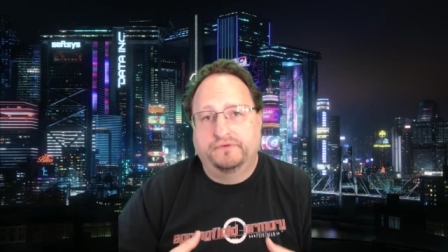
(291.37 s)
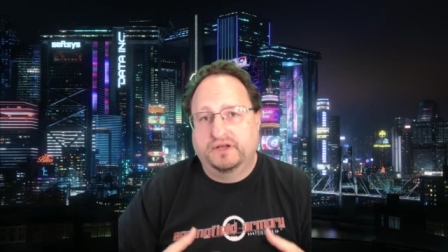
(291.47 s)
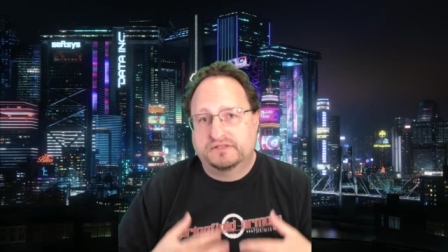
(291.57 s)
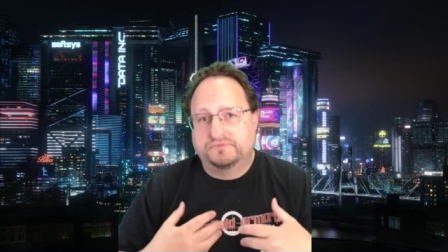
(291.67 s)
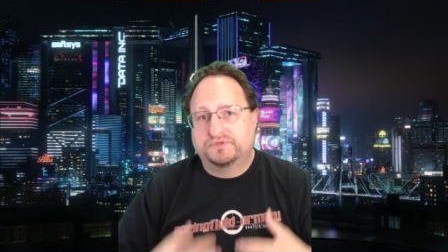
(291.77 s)
If
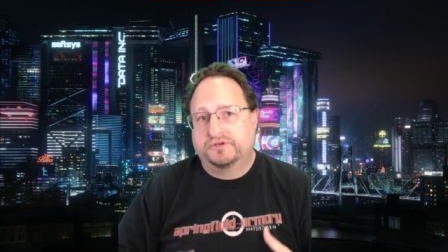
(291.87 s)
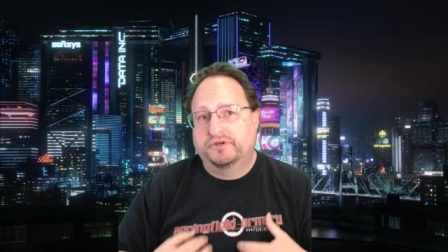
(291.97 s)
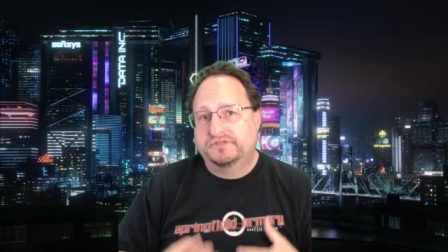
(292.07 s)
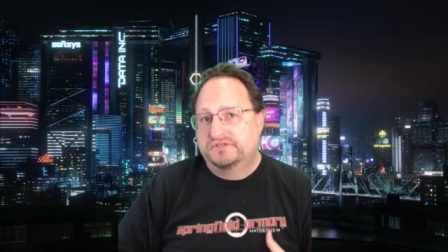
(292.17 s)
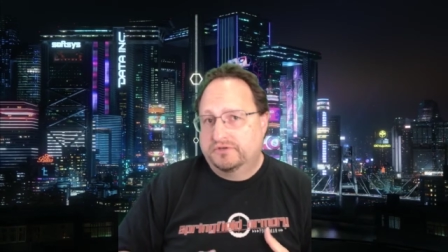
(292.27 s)
you've got some
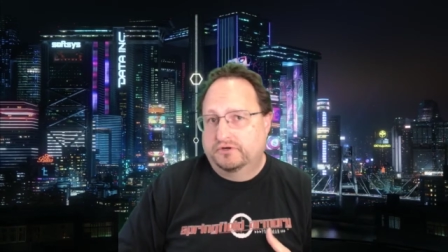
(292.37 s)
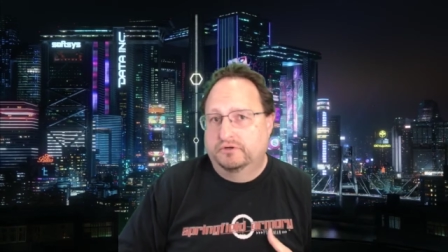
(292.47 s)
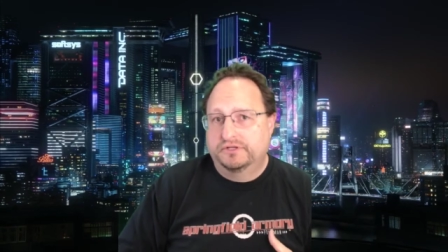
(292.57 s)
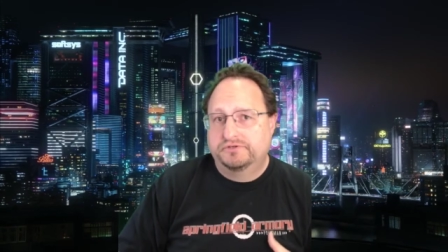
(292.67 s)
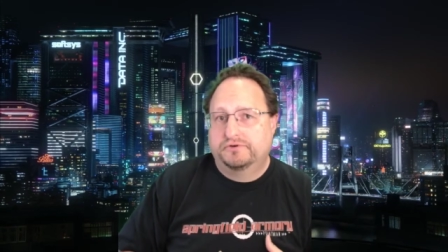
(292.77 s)
serious
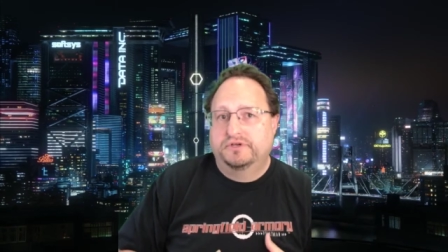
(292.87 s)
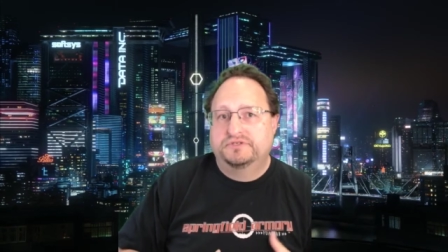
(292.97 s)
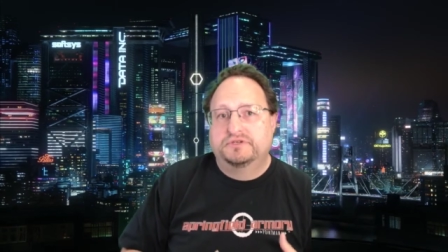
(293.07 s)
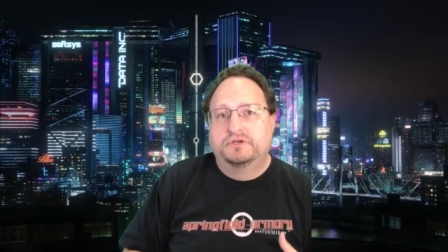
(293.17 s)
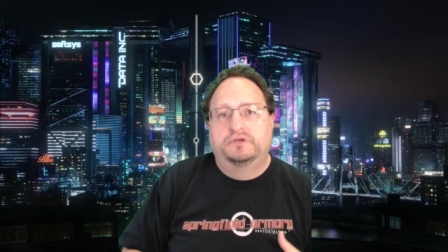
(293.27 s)
internal
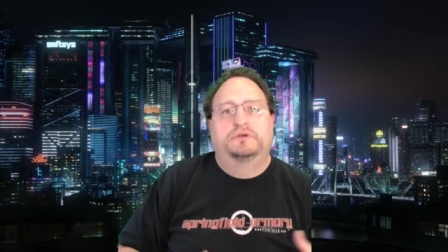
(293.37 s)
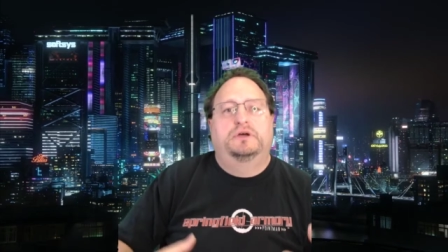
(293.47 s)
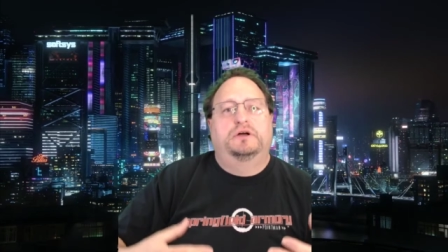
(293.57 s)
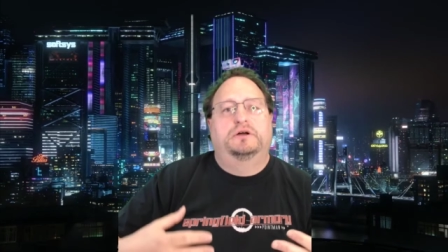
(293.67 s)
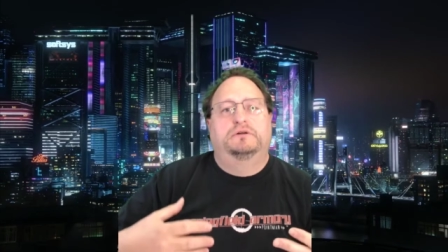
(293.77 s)
injuries,
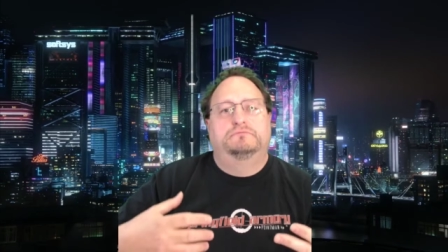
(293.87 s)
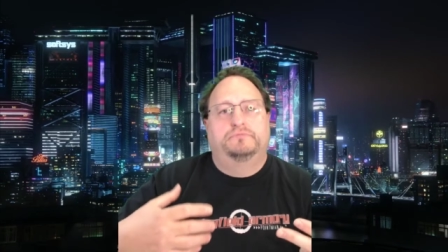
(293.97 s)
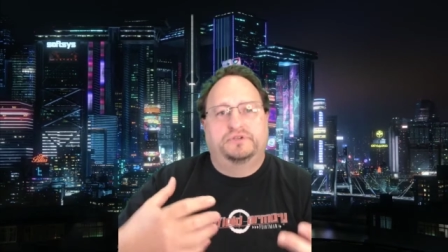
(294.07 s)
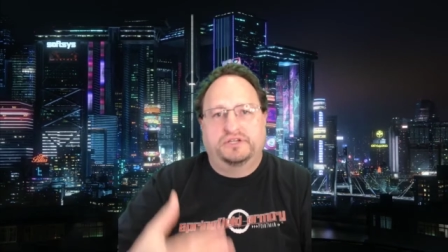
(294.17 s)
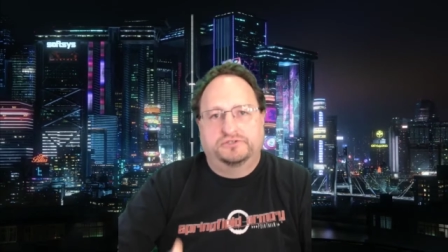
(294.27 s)

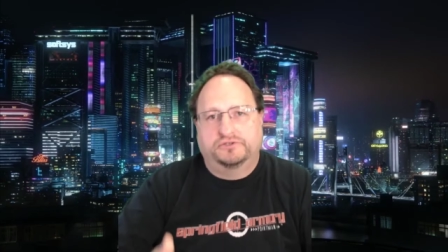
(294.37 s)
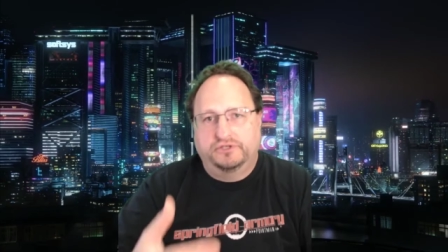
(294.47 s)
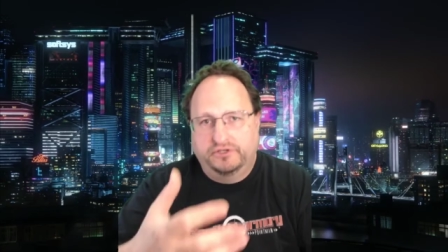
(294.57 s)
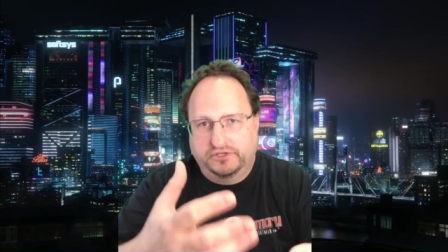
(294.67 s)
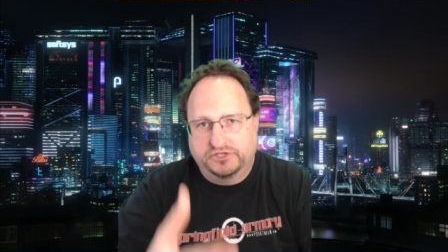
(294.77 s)
um,
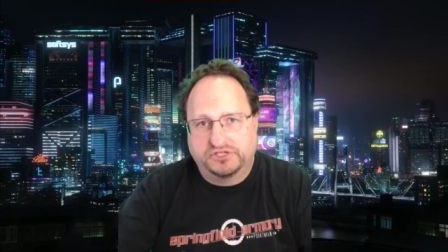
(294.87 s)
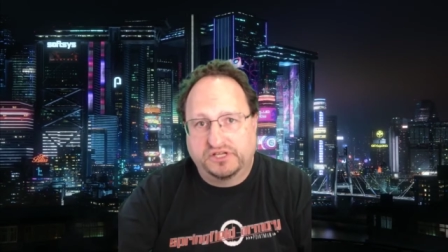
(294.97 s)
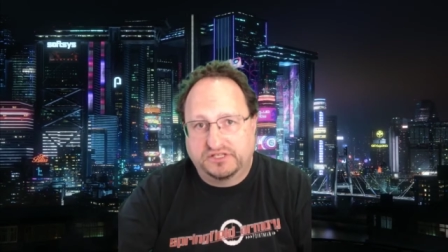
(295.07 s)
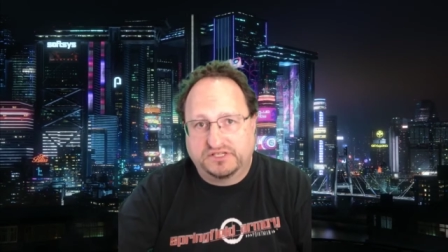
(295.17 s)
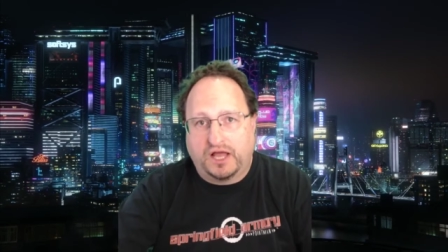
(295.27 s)
potentially you could
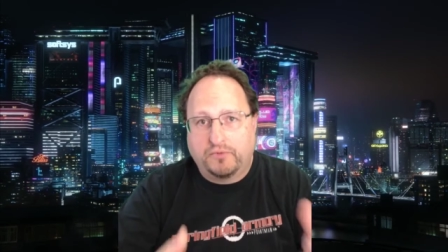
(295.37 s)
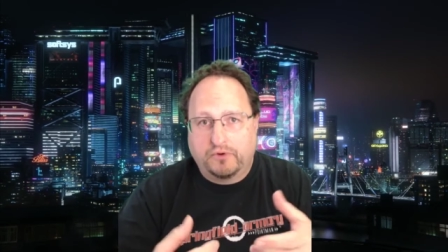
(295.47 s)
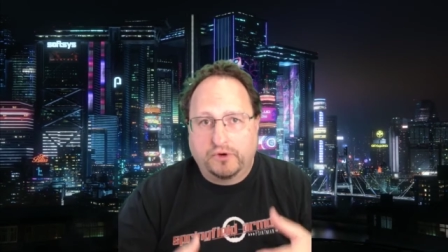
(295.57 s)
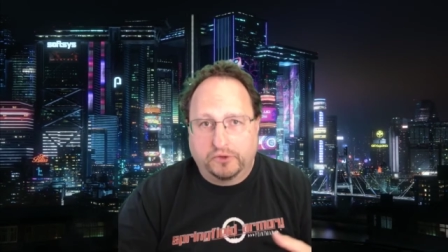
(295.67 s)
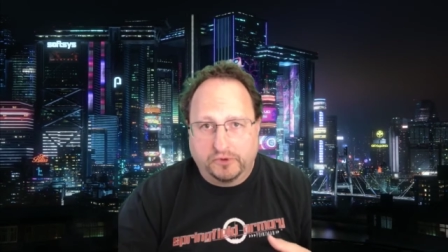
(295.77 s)
just get
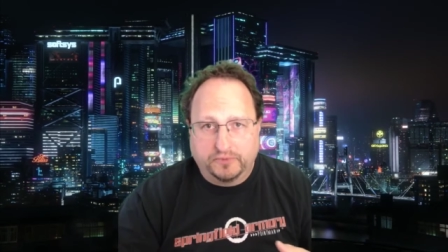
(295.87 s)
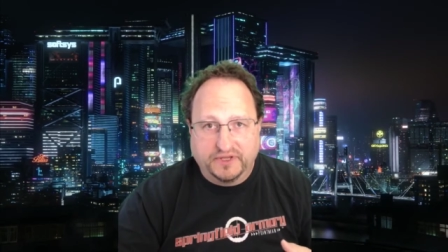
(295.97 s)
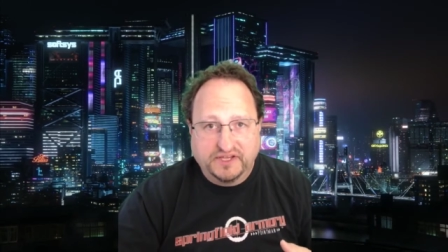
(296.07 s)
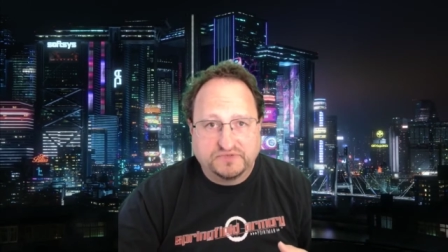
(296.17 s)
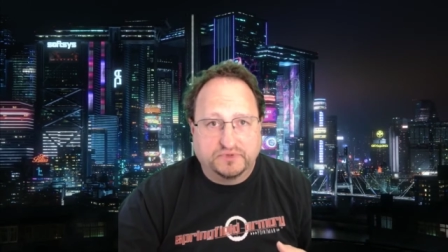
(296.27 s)
cyberware
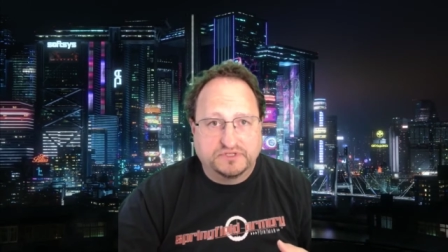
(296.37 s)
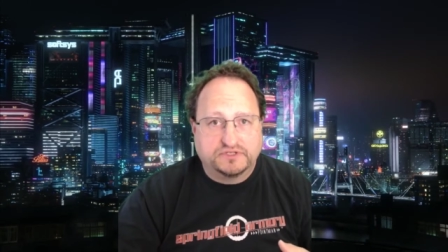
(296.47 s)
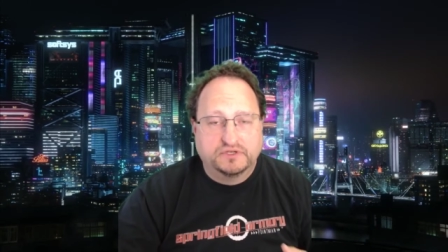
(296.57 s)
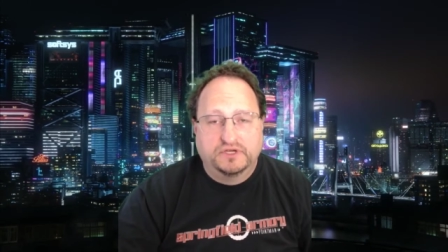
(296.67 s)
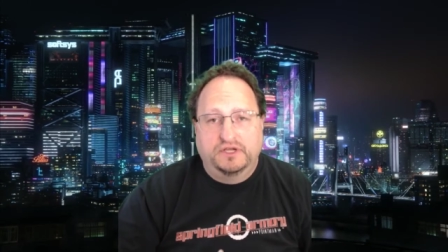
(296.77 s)

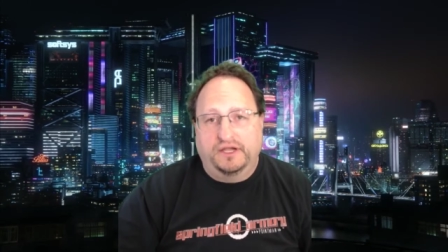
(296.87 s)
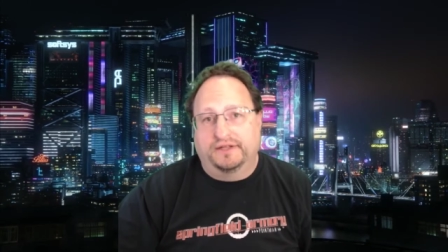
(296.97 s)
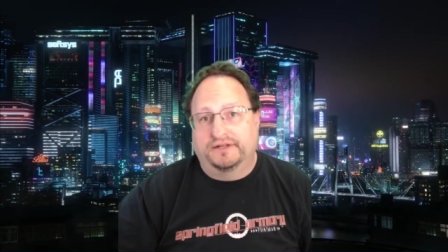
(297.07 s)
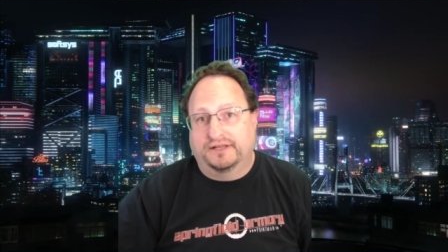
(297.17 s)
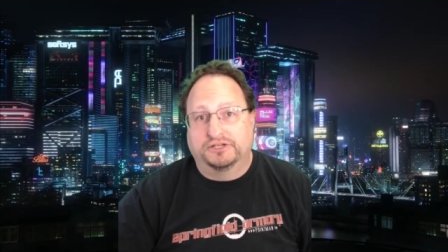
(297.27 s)
replacements
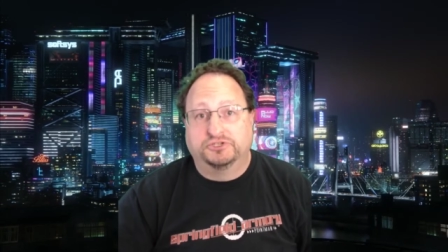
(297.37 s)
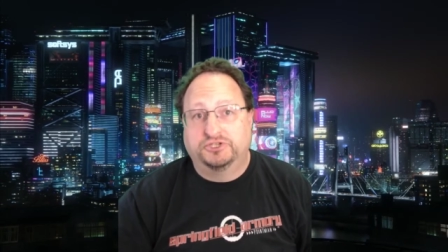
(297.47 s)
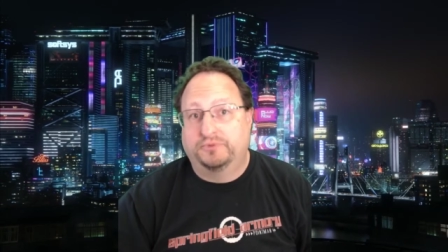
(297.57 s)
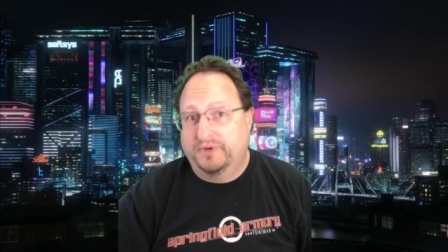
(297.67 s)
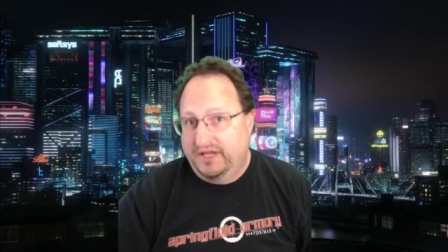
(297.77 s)
and kind
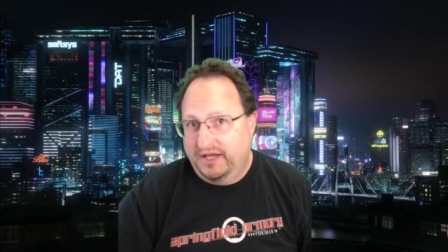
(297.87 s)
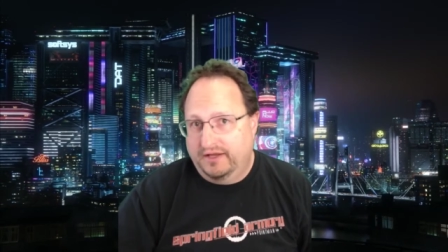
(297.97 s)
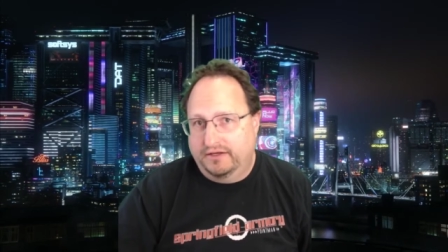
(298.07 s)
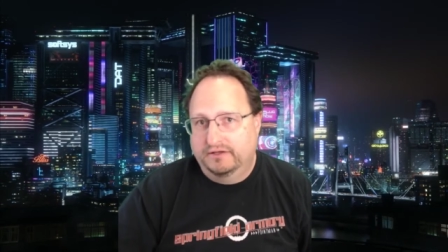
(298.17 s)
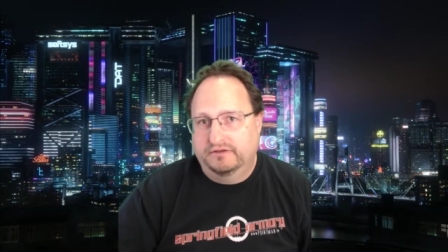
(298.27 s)
of jump
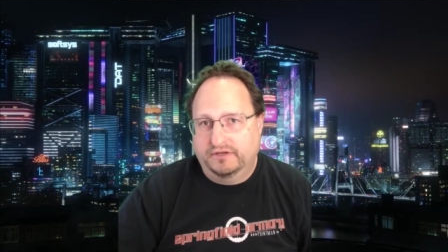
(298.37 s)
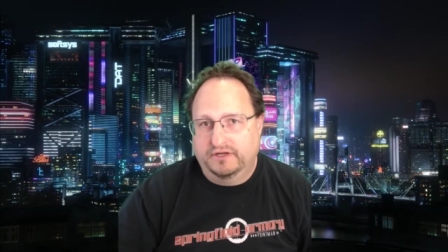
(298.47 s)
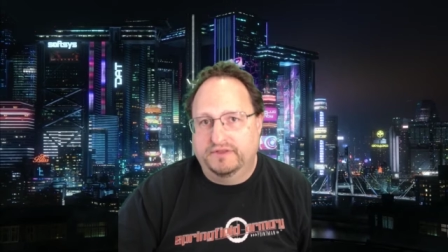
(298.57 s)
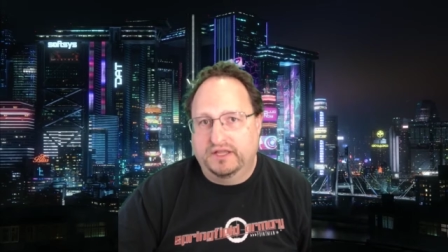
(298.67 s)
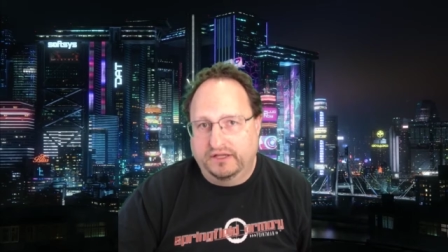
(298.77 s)
ahead
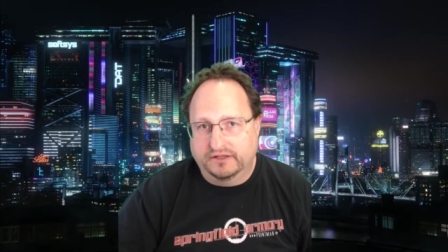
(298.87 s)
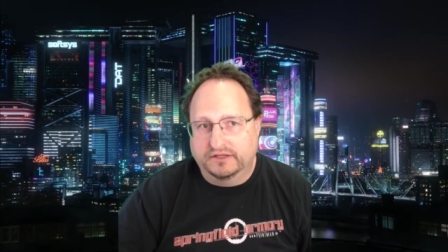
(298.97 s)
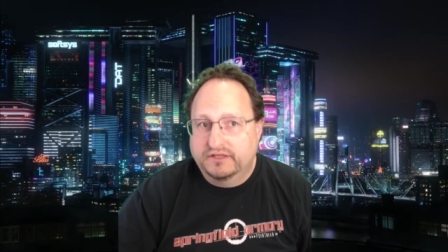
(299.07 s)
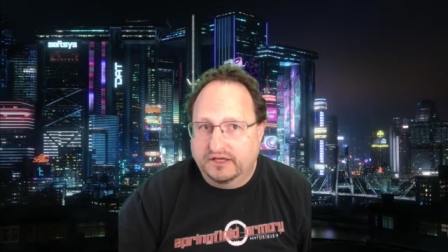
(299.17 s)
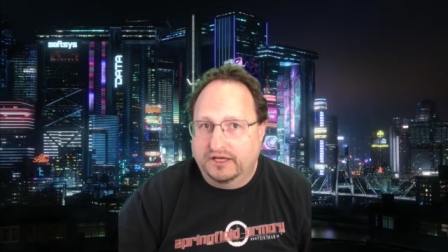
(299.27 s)
on that
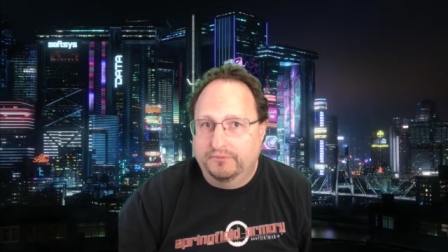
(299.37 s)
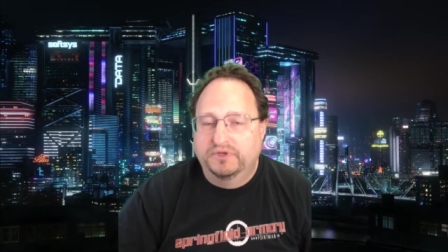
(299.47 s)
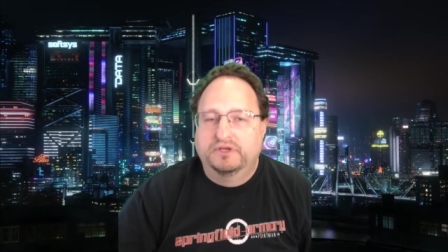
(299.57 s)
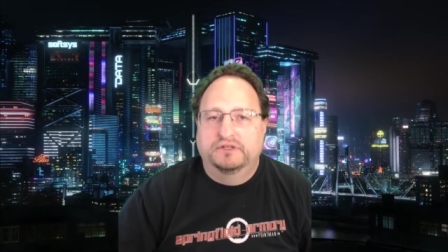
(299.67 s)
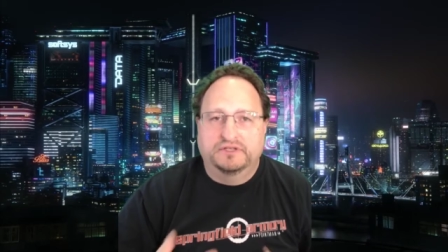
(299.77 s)
healing time.